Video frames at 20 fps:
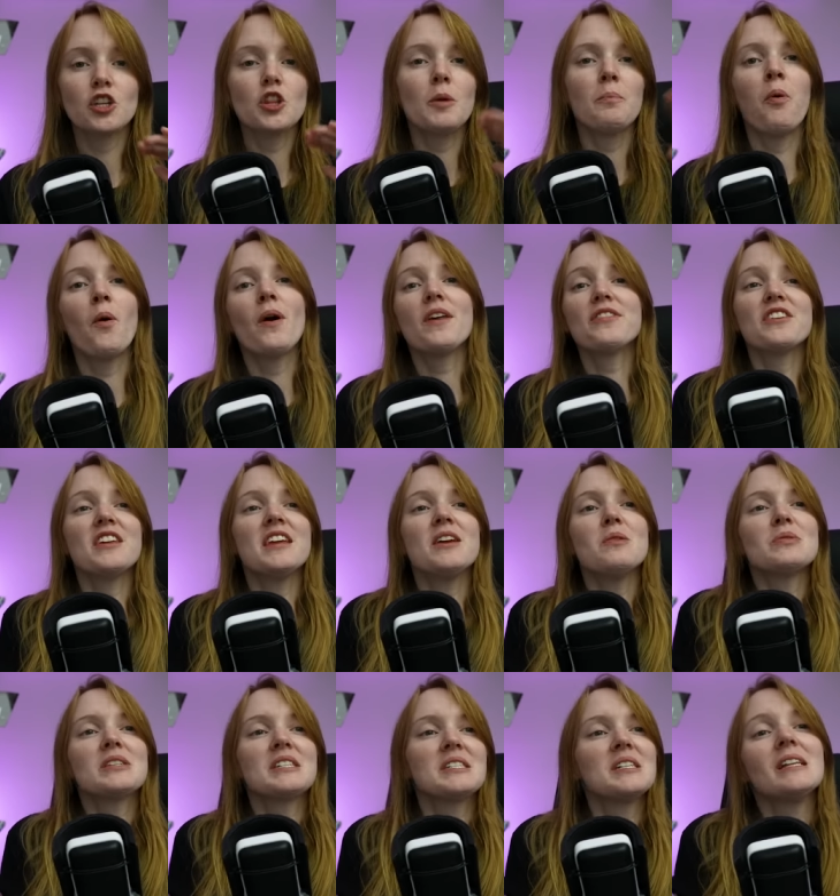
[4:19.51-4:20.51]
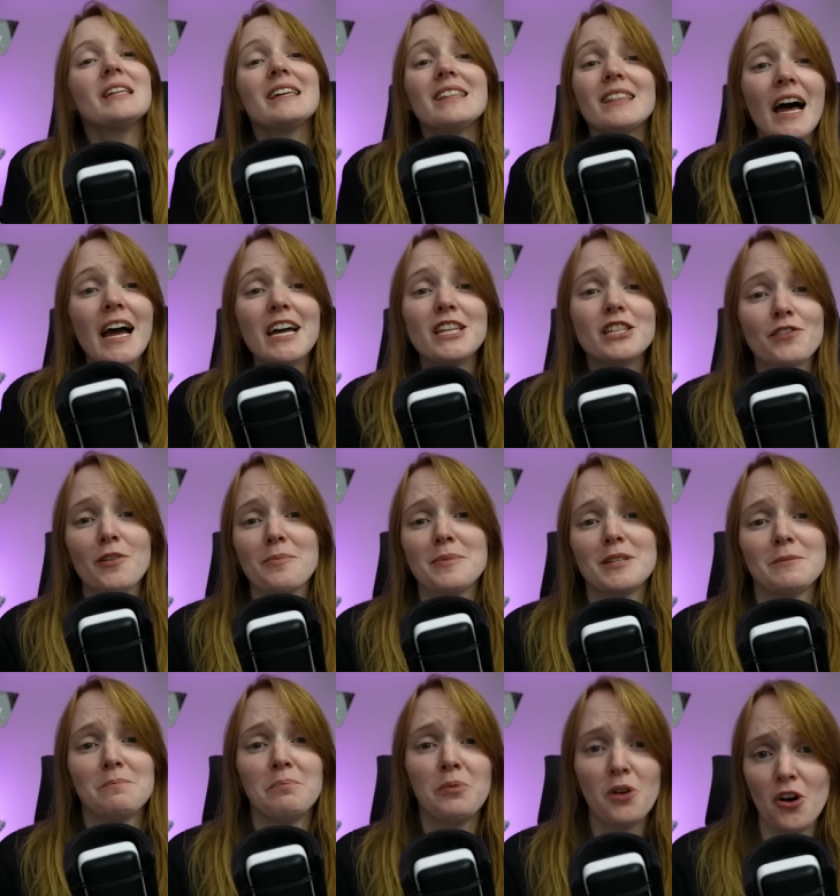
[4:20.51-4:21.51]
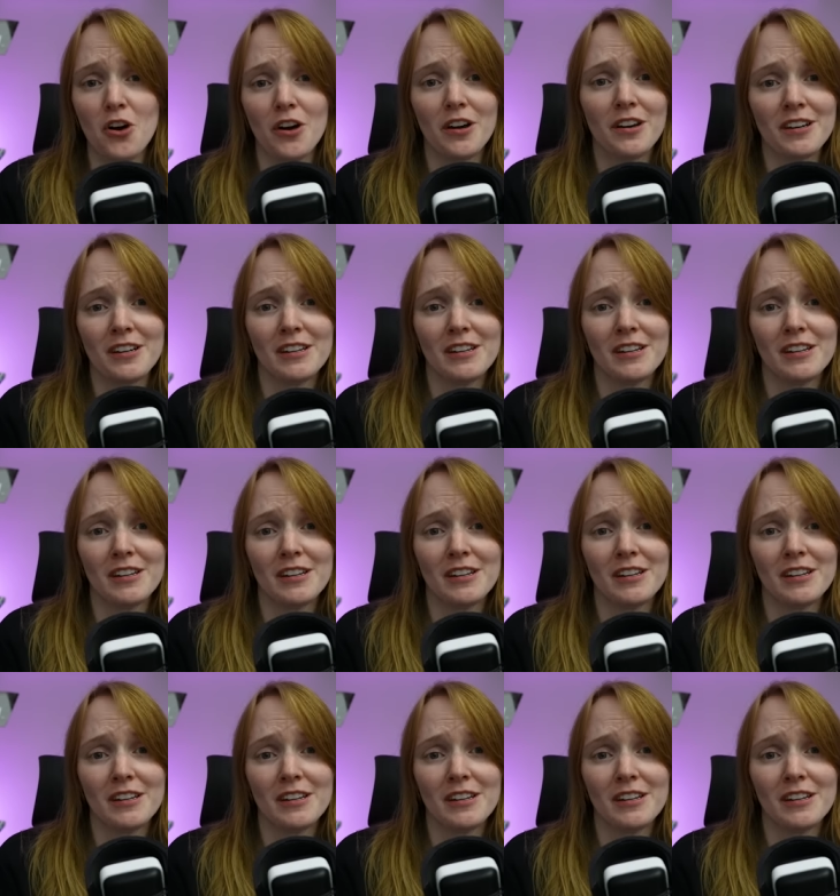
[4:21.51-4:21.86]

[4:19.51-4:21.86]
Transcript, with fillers: to the point that he was stealing lines from his book.